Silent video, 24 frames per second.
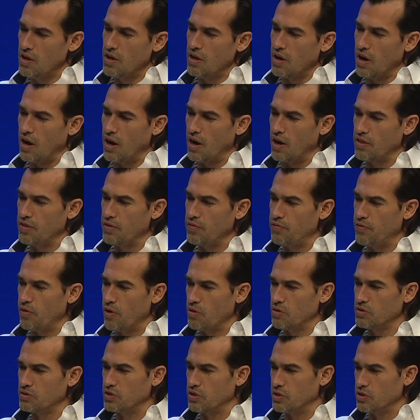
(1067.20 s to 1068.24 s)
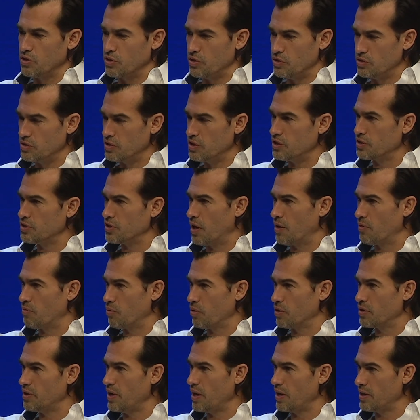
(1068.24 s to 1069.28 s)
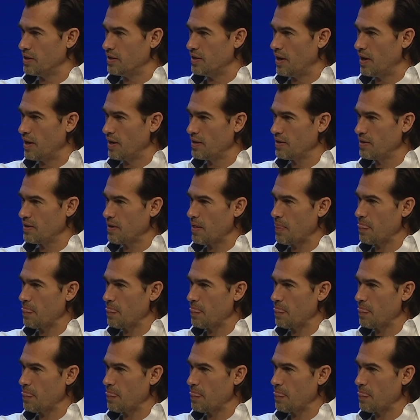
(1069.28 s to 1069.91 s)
the folks that are using the software day to day,